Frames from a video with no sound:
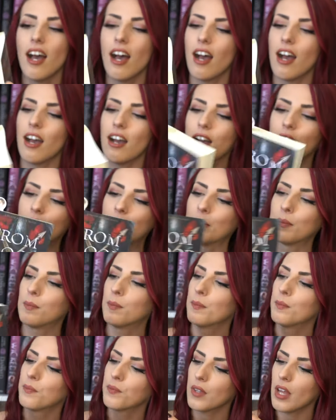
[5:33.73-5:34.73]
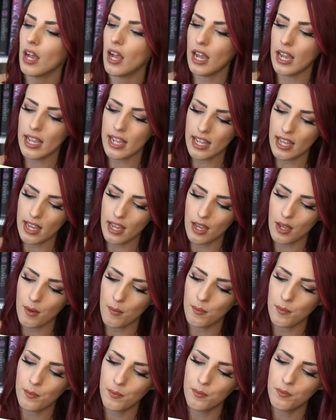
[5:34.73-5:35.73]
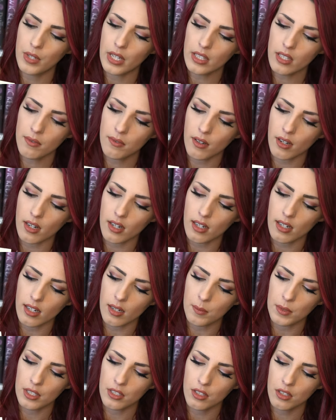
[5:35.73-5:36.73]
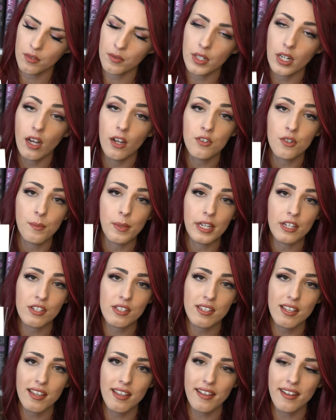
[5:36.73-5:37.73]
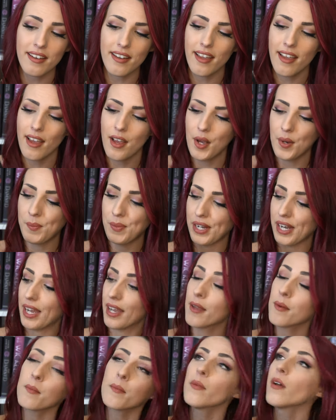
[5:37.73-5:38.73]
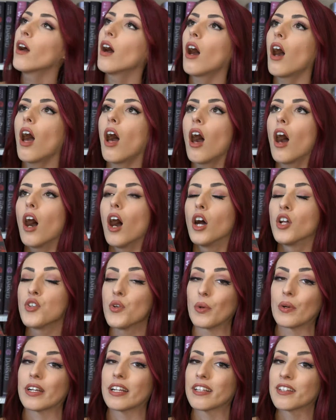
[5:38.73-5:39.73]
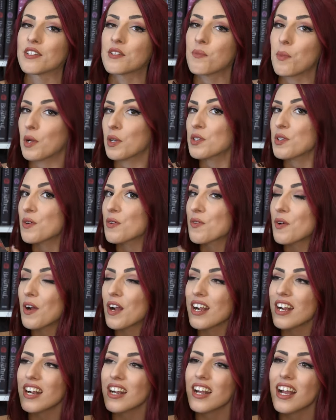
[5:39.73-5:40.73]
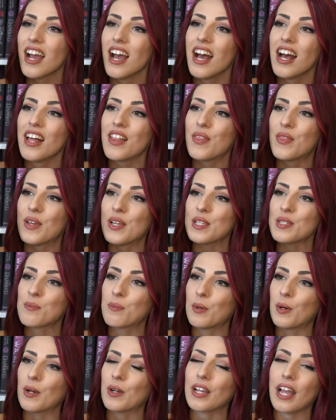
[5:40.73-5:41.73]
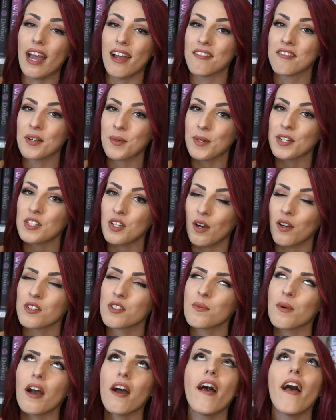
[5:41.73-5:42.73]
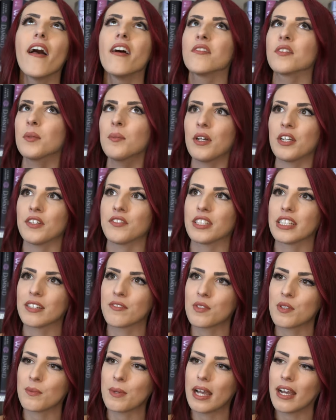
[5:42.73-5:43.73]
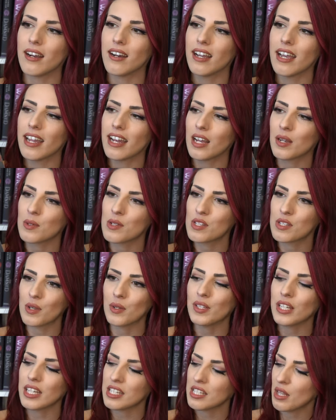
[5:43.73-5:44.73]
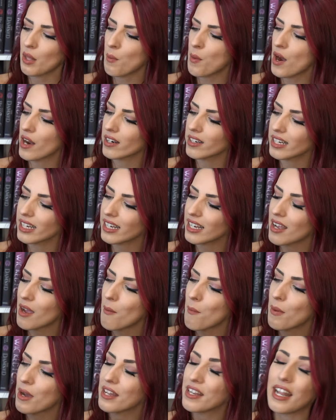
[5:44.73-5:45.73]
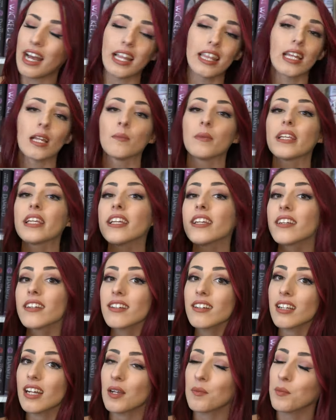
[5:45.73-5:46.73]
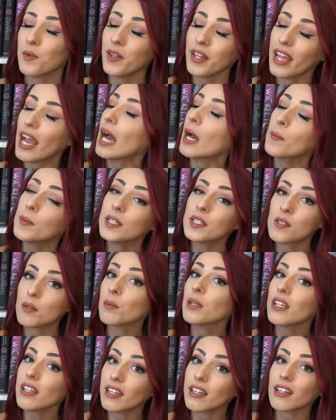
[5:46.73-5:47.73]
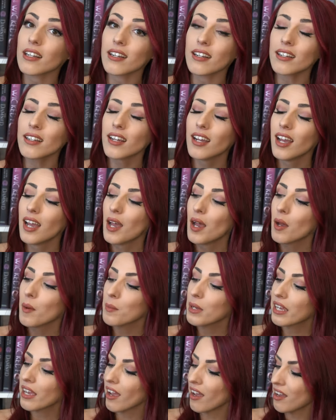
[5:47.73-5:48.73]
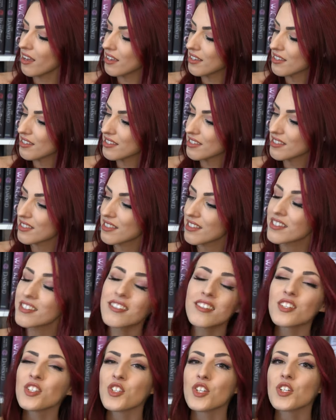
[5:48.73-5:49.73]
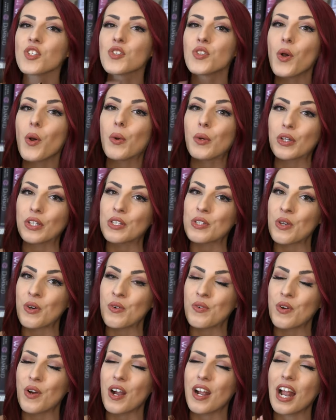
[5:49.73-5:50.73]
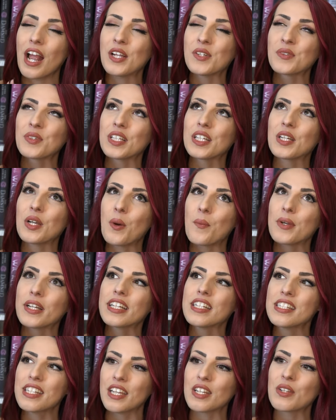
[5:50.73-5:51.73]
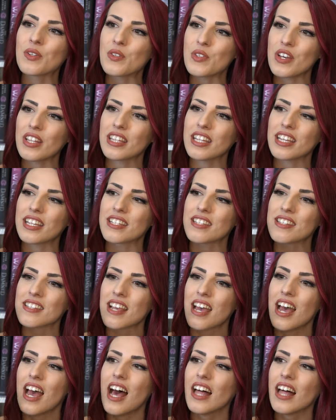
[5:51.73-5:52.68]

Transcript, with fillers: Um, I am not that far. I'm a little over 100 pages in, but I am adoring this book so far. This book everyone talks about, everybody raves about, and I was so late to the party, but now that I'm here, I'm really happy to be here because this is just so good so far. I really hope it continues on this.